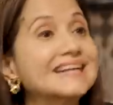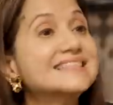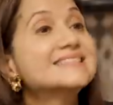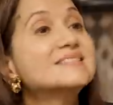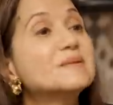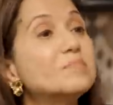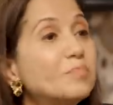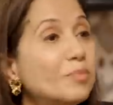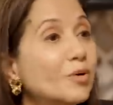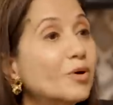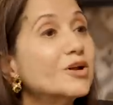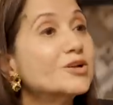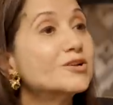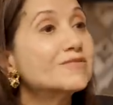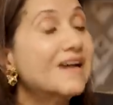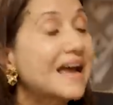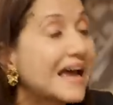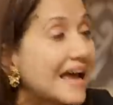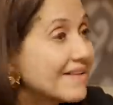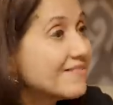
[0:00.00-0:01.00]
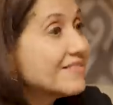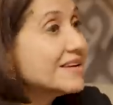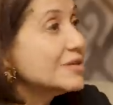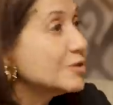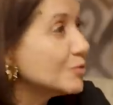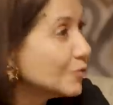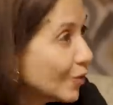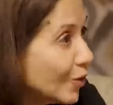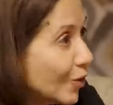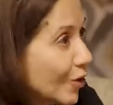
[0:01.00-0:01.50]
that's the point of
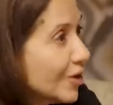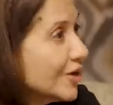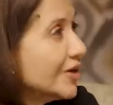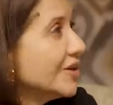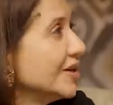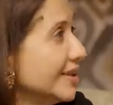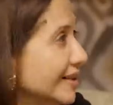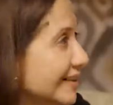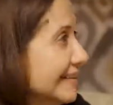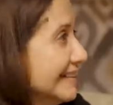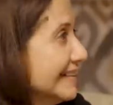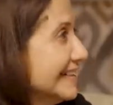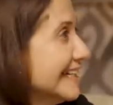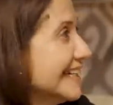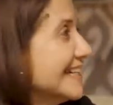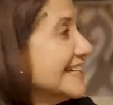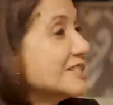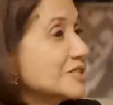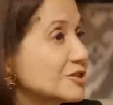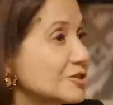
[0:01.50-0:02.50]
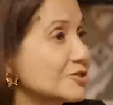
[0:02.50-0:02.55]
having you all here is